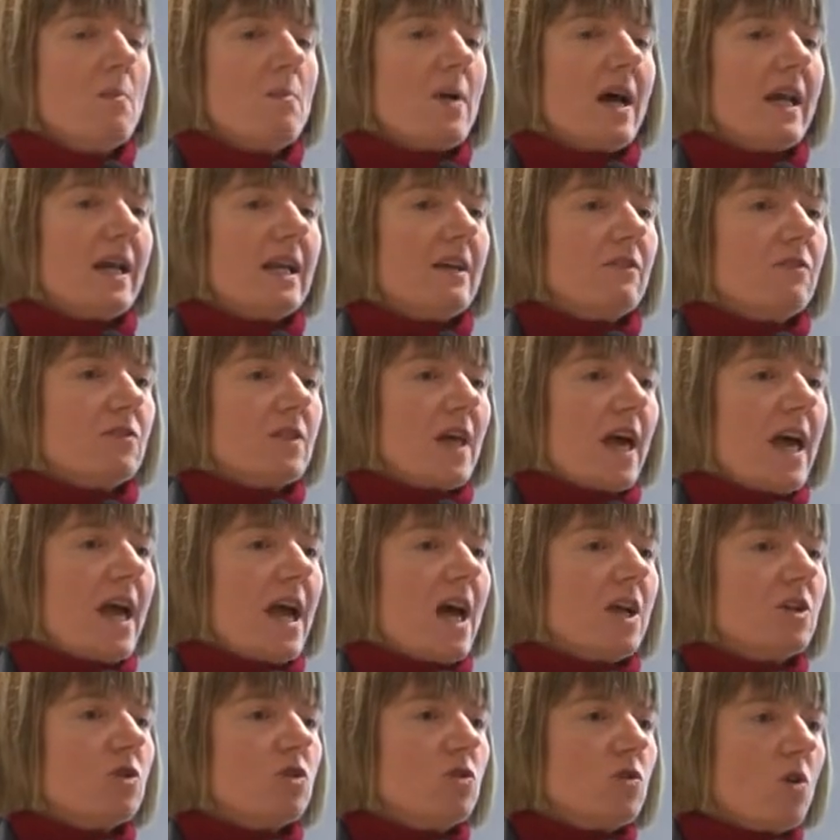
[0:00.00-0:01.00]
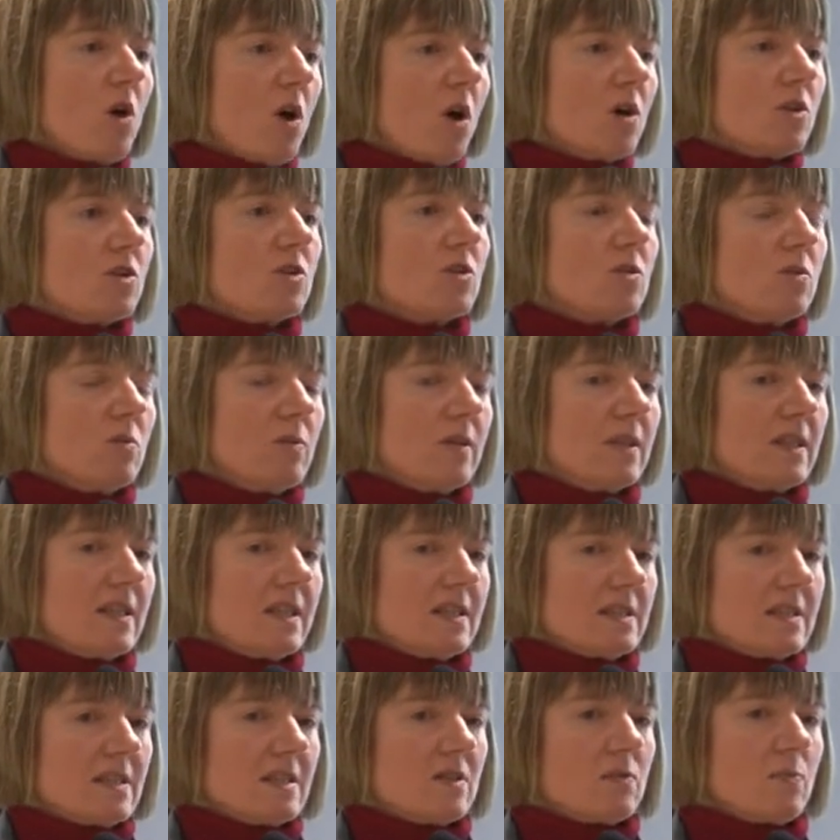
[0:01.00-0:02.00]
But if they are not doing
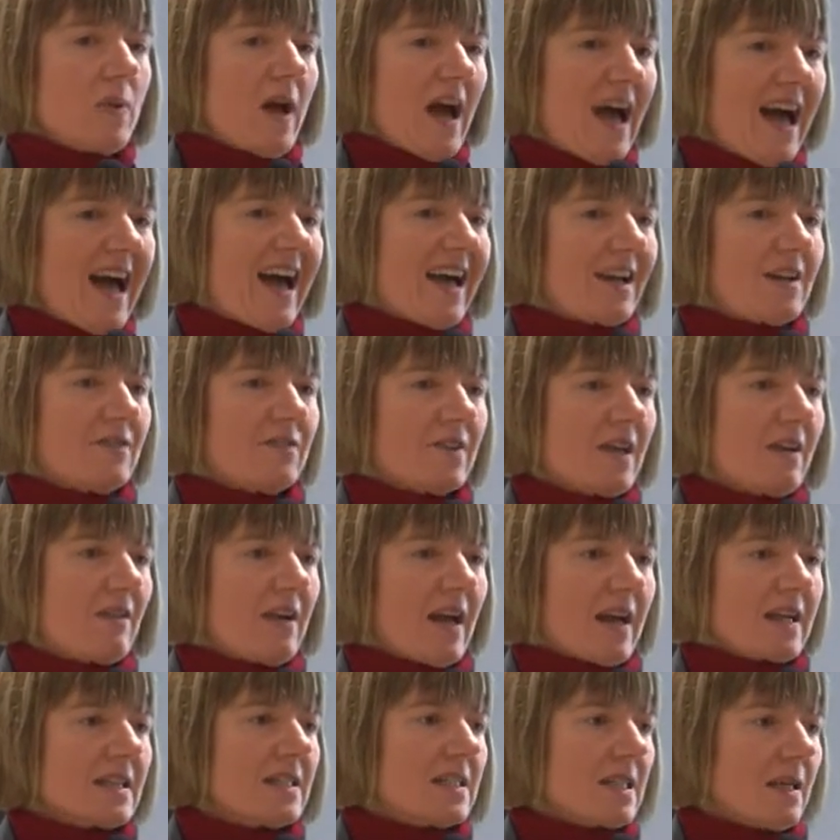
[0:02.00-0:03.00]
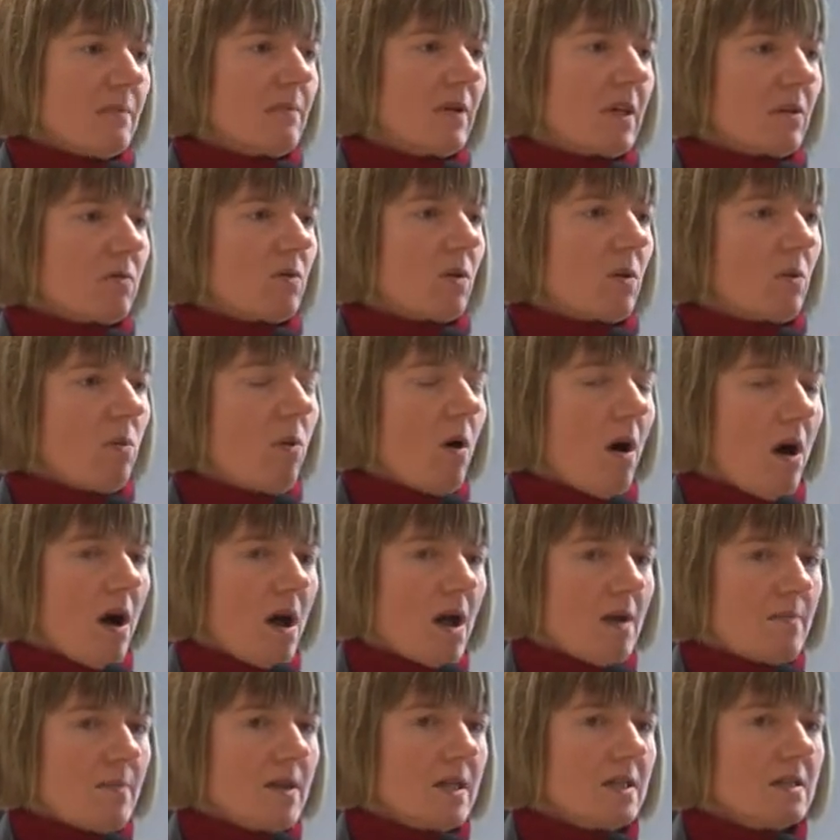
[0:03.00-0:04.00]
this as part of their academic
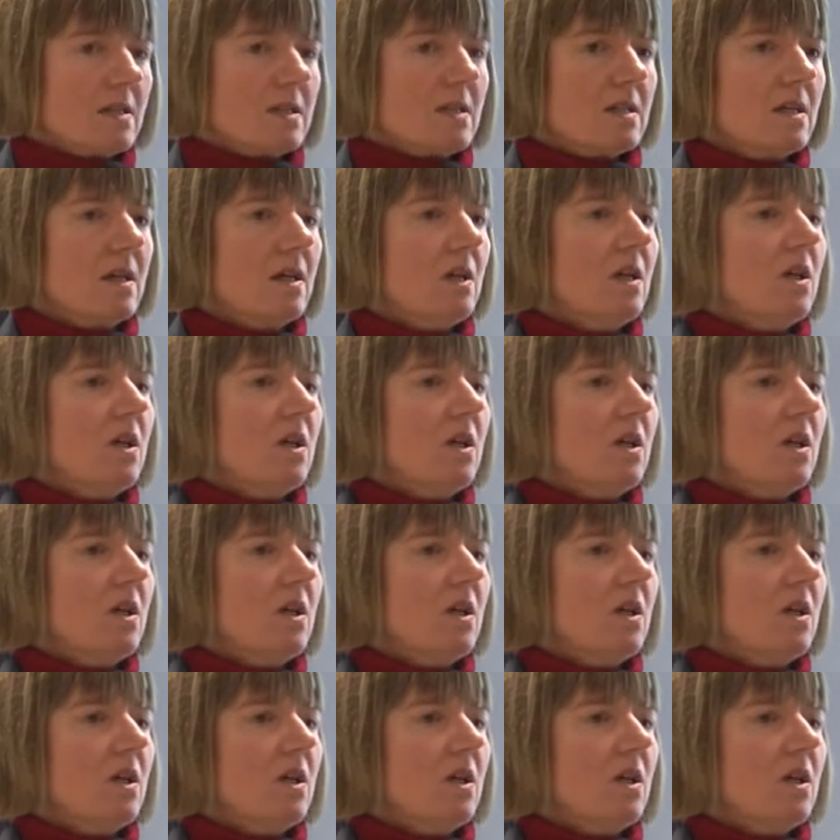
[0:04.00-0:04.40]
requirement,